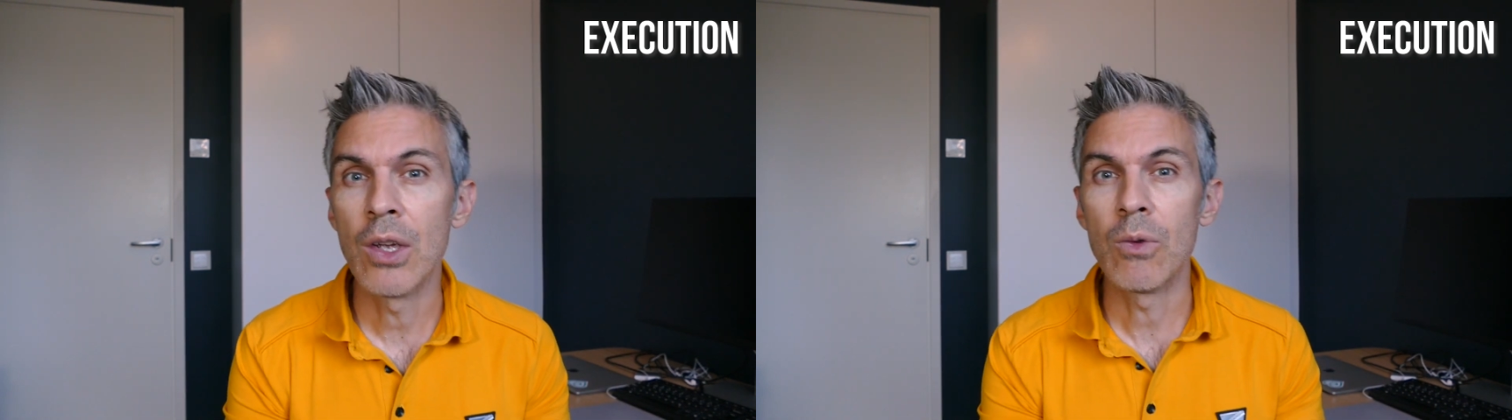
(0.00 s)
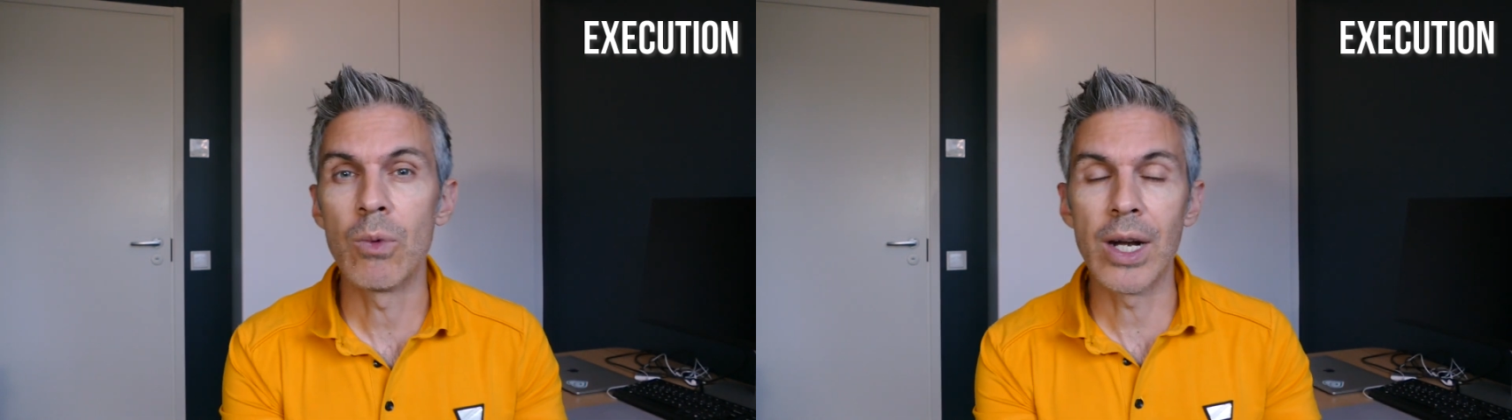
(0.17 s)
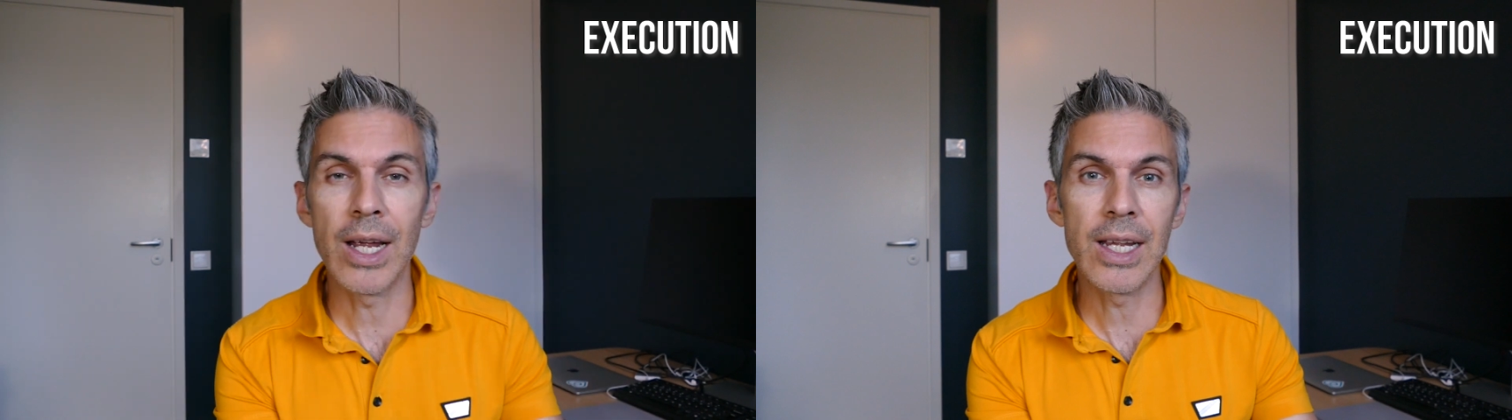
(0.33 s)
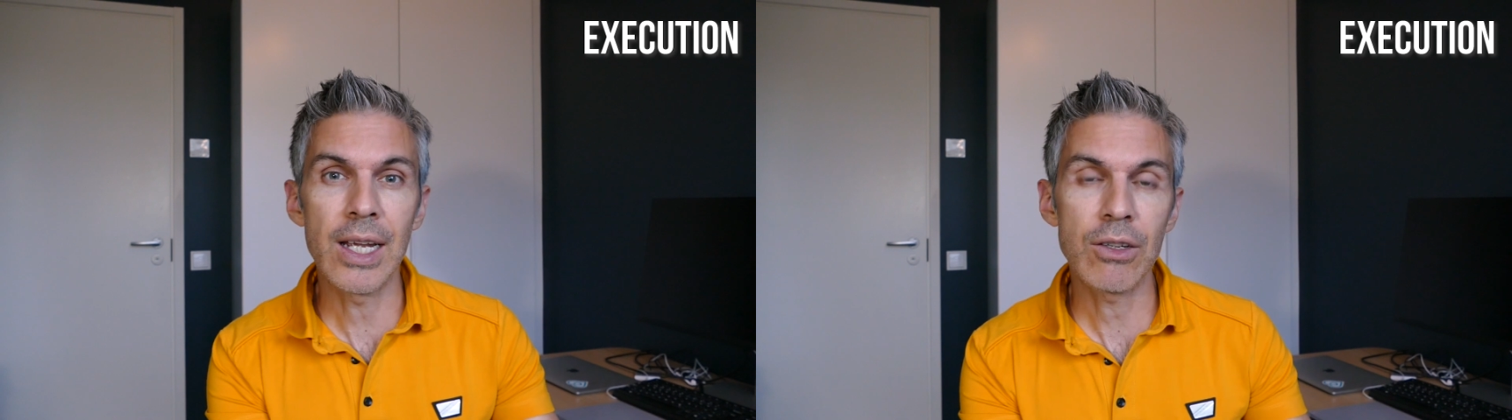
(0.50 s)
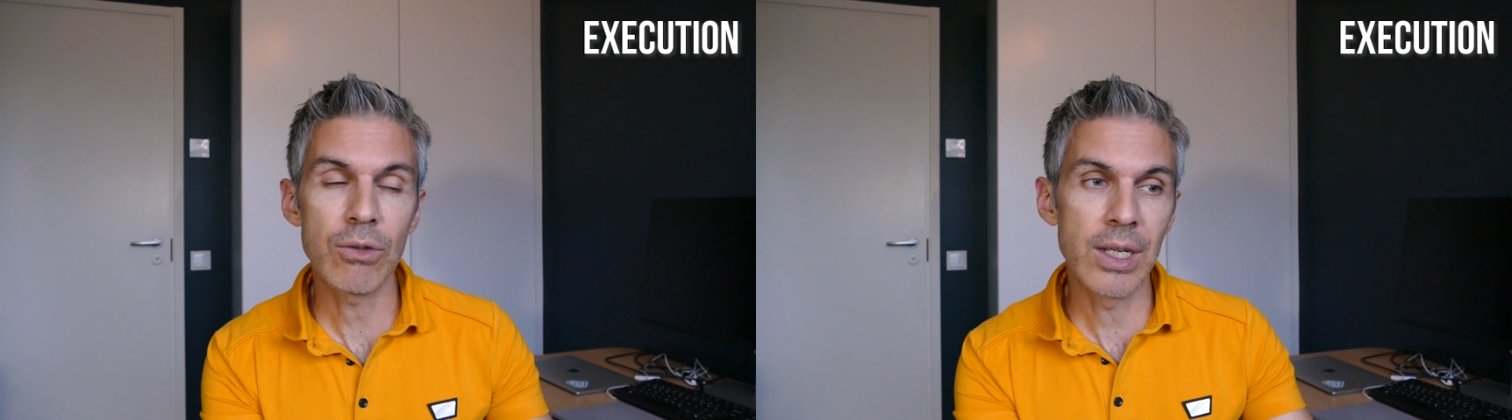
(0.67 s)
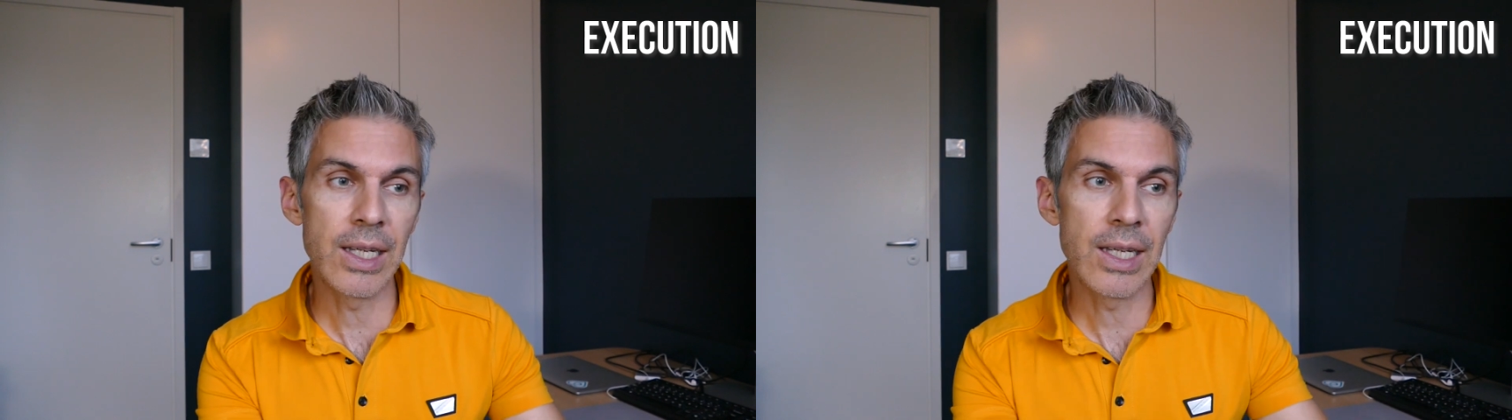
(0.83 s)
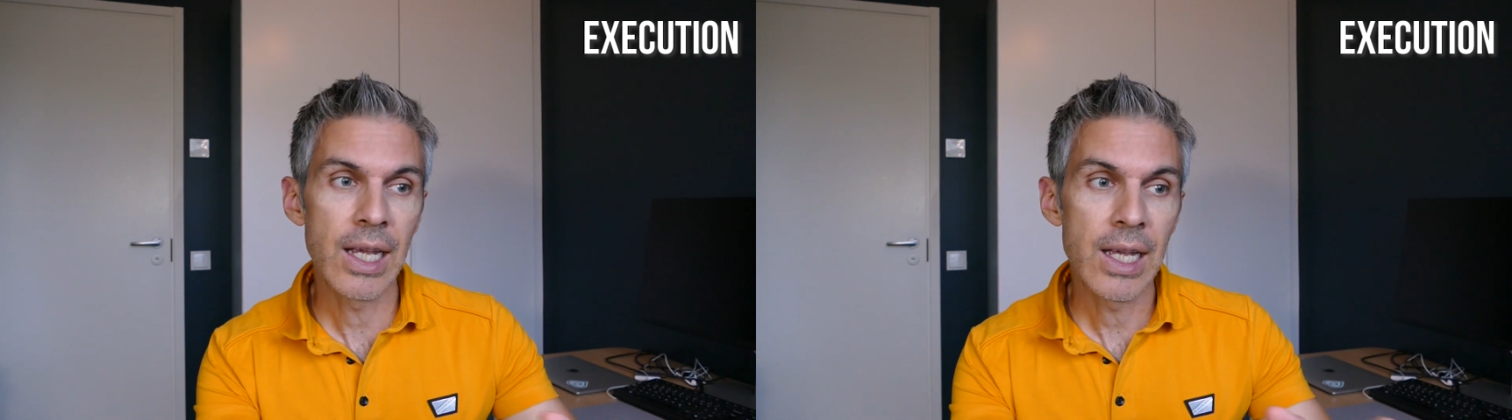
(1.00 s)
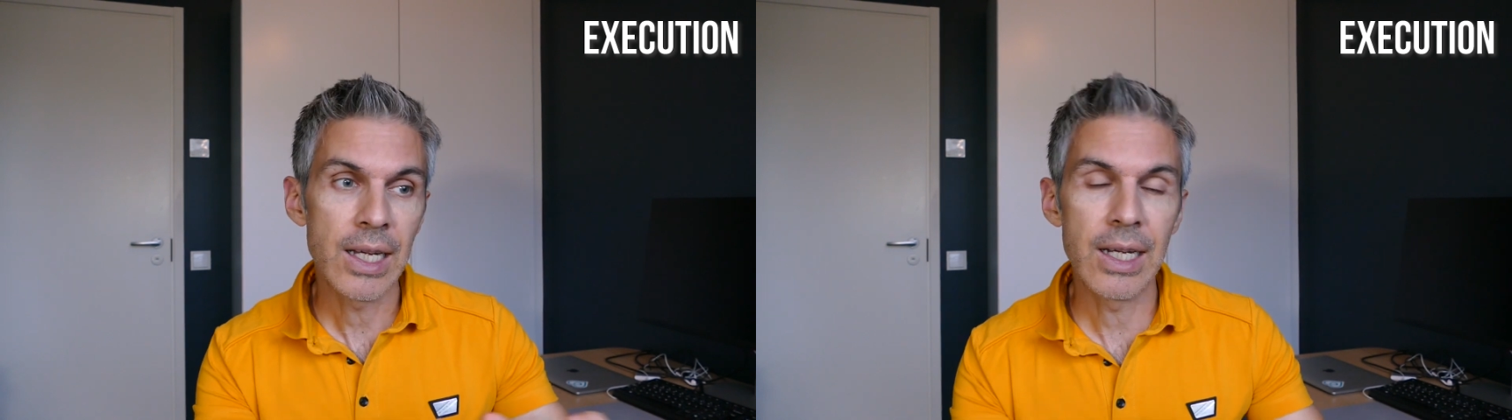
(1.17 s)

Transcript: where I actually